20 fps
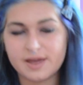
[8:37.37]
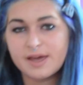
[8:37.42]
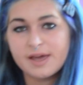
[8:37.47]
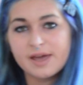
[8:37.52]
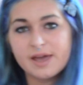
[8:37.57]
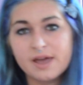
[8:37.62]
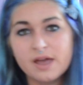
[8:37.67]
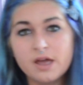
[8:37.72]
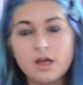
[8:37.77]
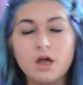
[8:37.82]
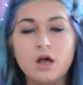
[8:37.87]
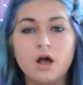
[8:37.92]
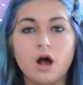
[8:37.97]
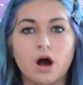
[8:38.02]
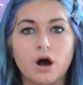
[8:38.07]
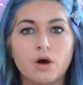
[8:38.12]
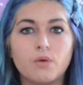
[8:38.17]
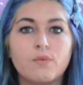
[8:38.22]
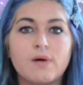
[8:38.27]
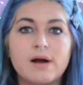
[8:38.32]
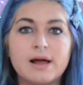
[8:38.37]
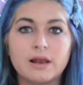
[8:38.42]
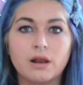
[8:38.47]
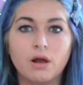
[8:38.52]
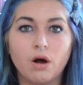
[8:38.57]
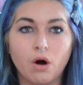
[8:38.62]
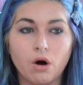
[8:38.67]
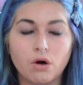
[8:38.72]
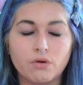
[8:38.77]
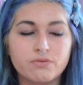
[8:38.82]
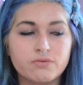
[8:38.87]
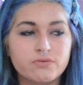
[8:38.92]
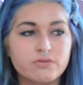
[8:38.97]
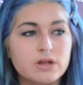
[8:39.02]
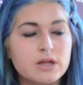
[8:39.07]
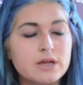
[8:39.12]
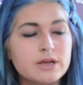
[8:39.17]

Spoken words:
here are well off,